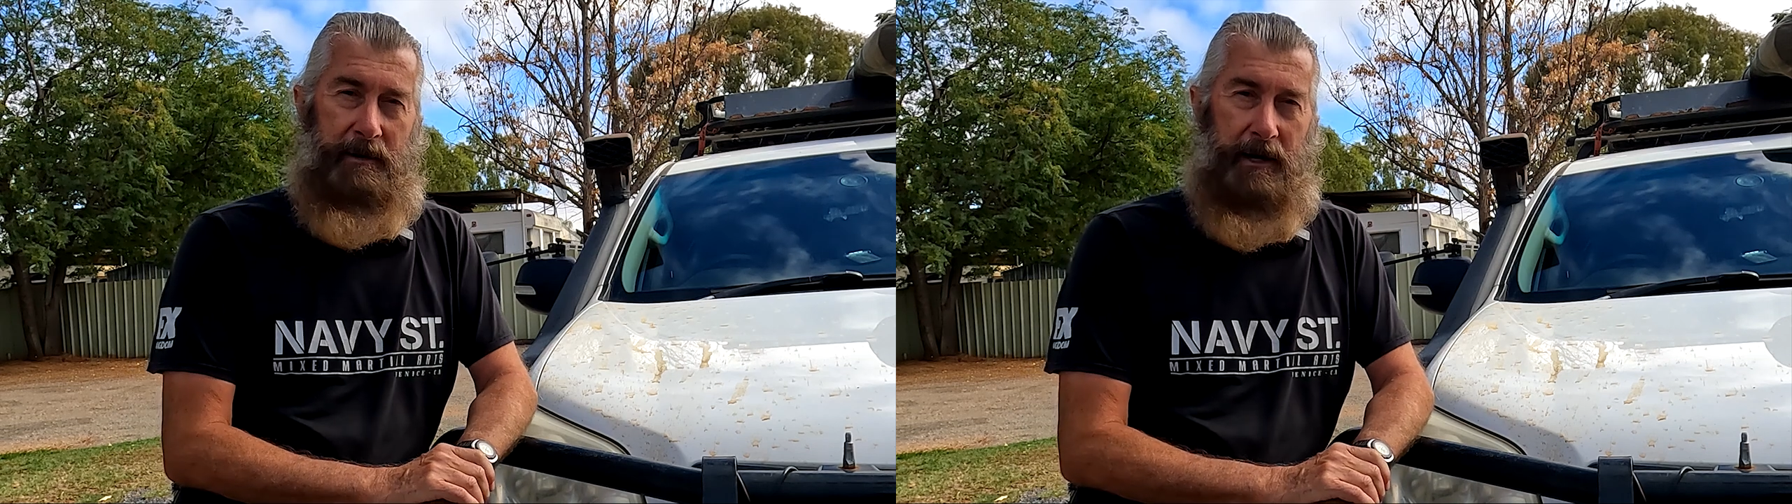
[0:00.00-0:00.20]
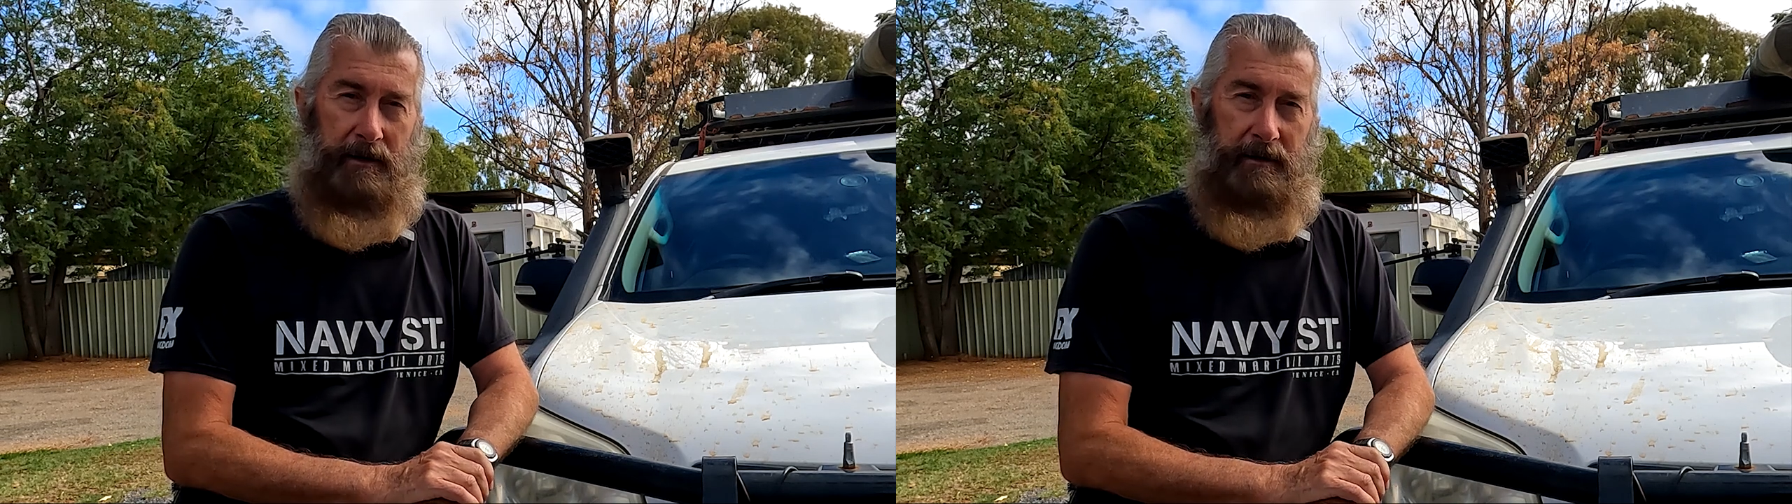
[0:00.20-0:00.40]

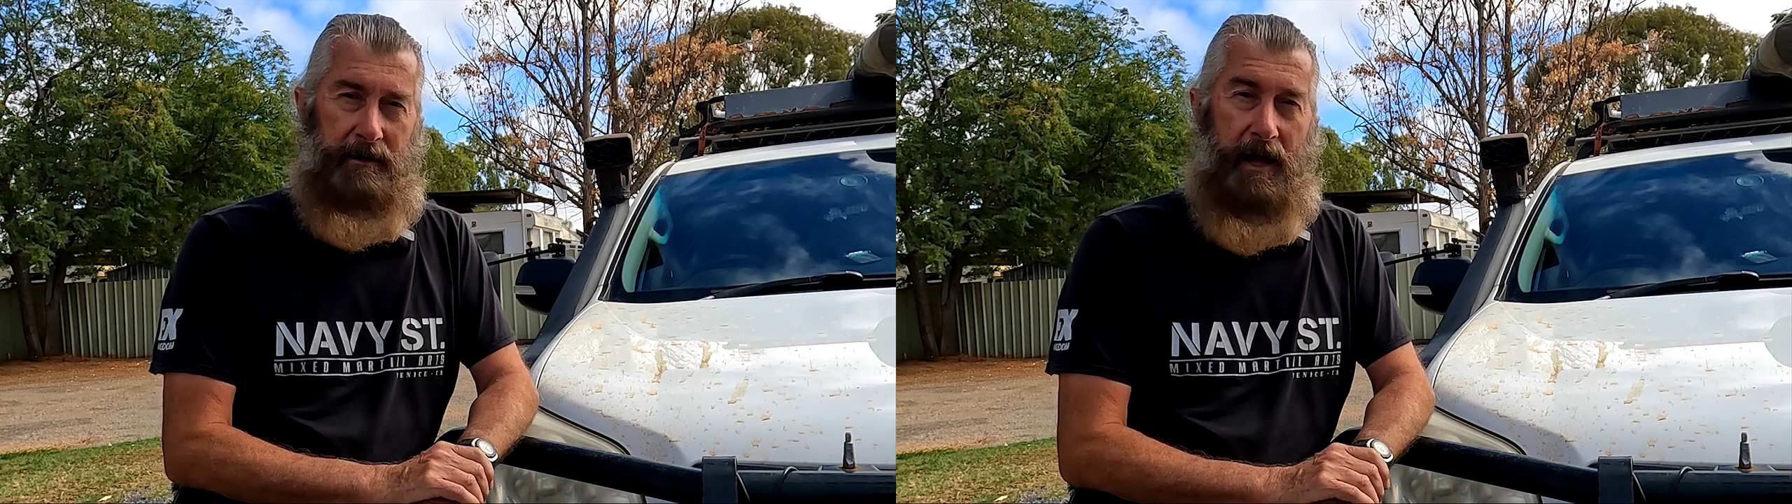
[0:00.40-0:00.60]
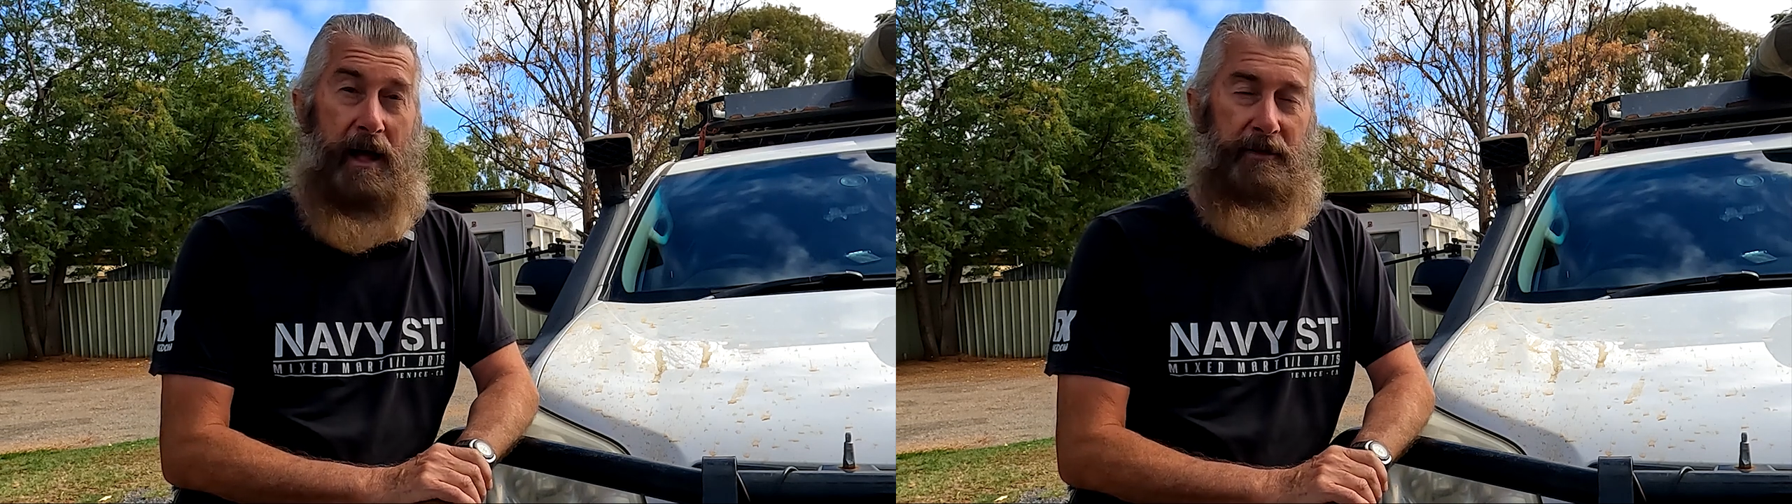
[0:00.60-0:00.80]
minute,
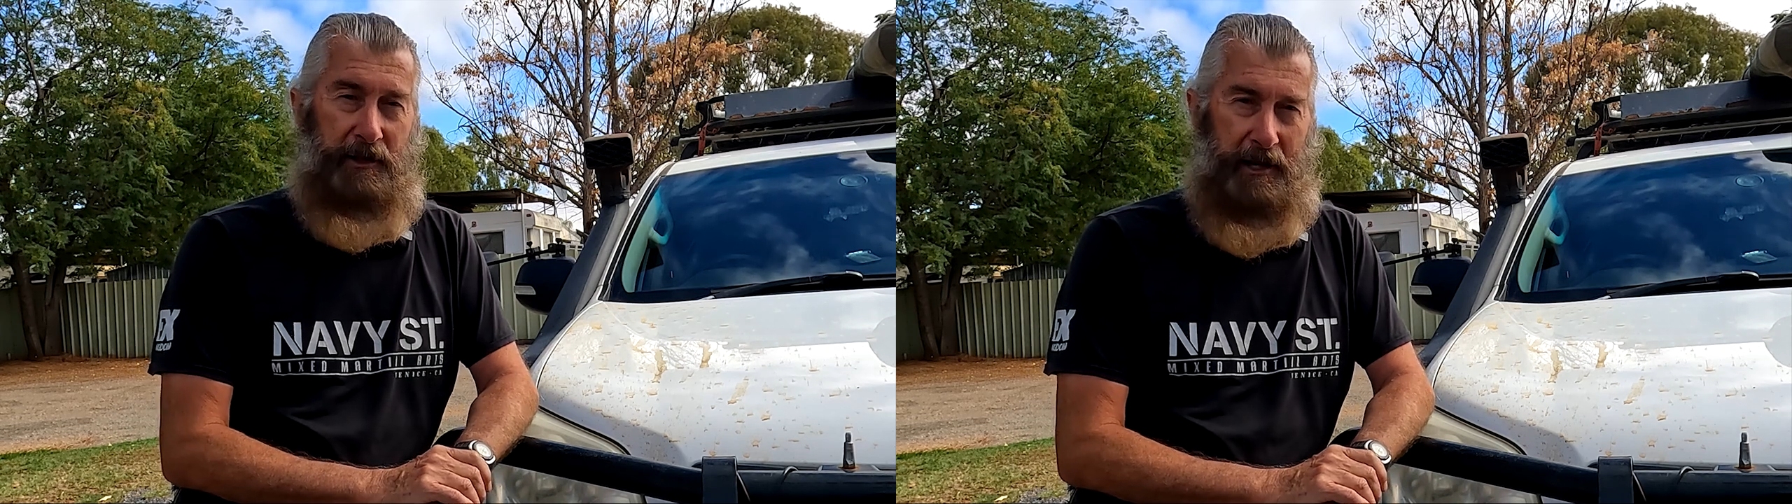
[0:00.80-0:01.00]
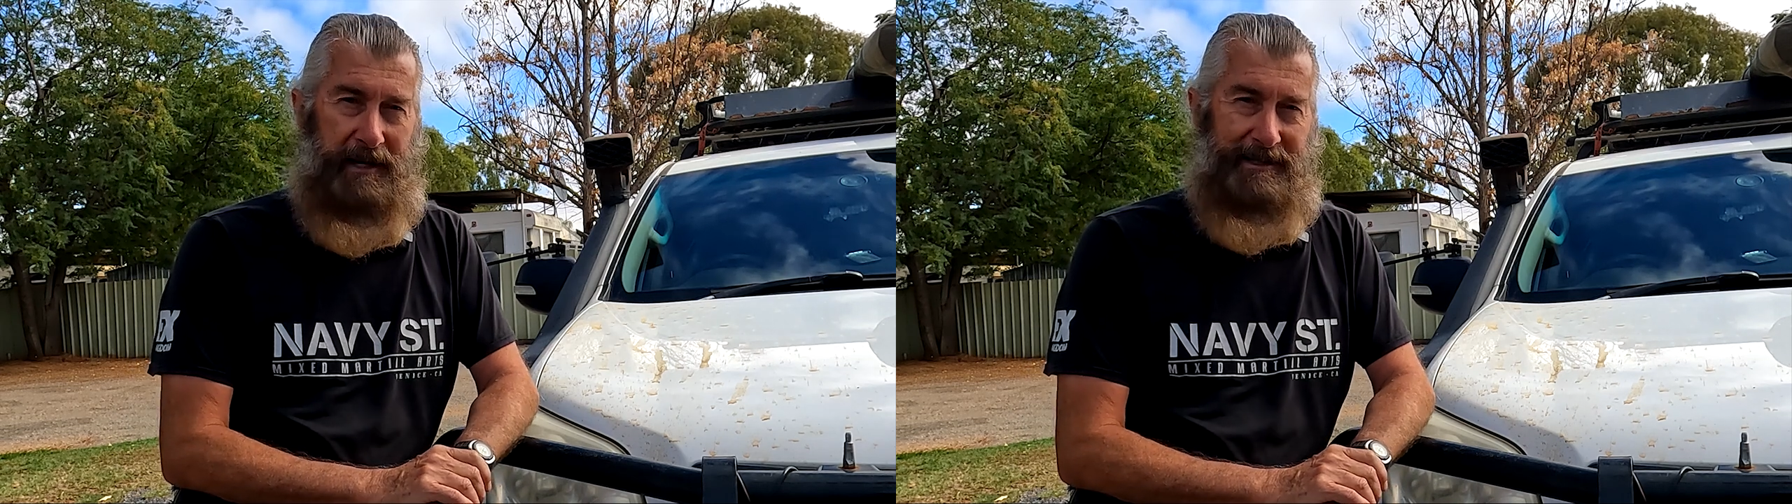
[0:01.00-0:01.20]

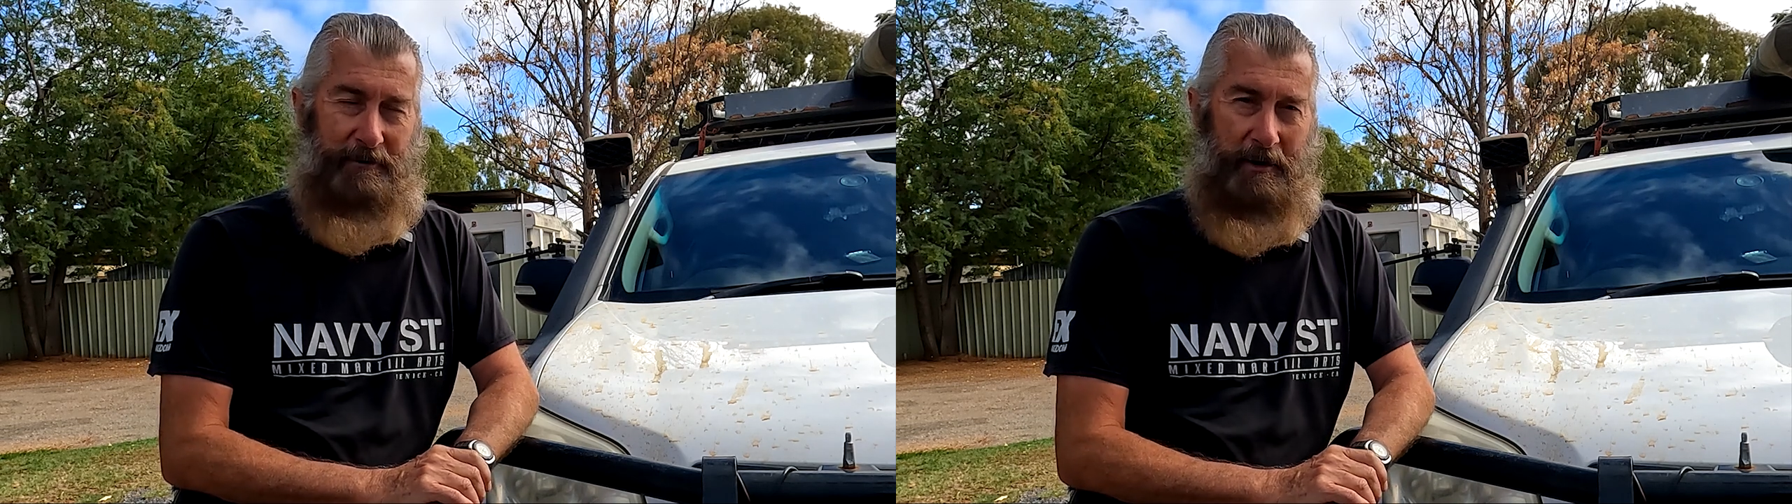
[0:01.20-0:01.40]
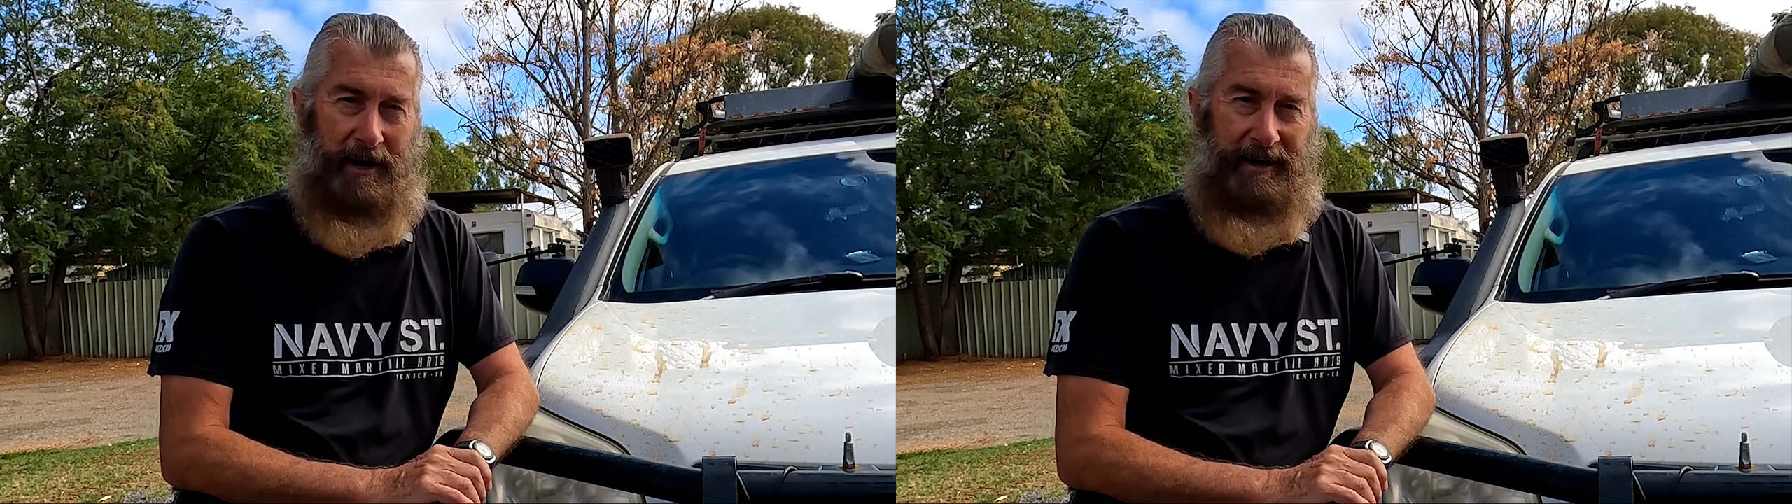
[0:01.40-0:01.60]
the
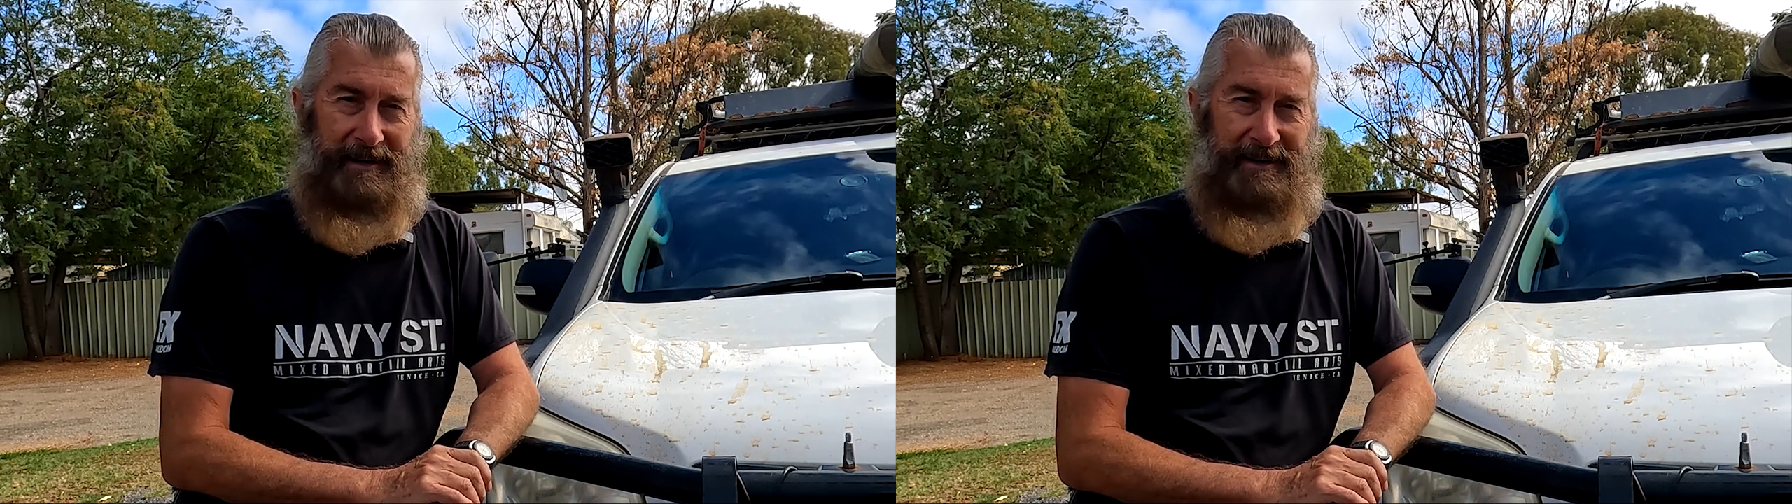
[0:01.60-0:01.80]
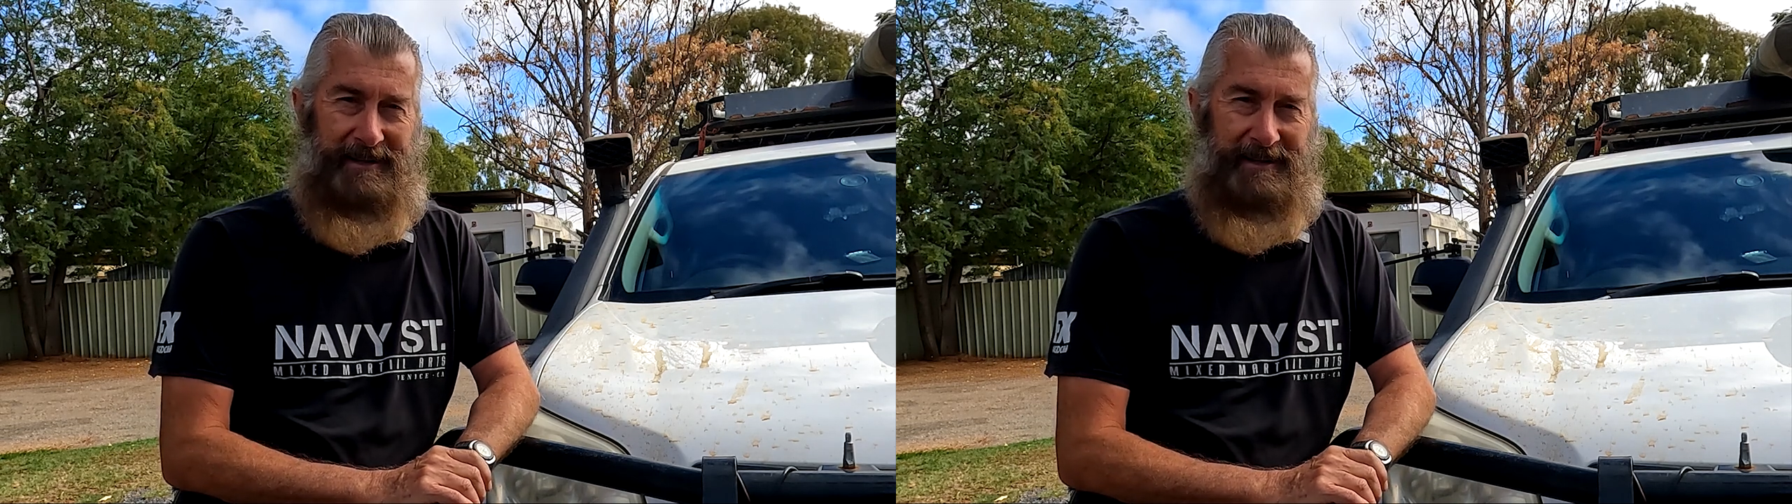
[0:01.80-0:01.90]
lazy way.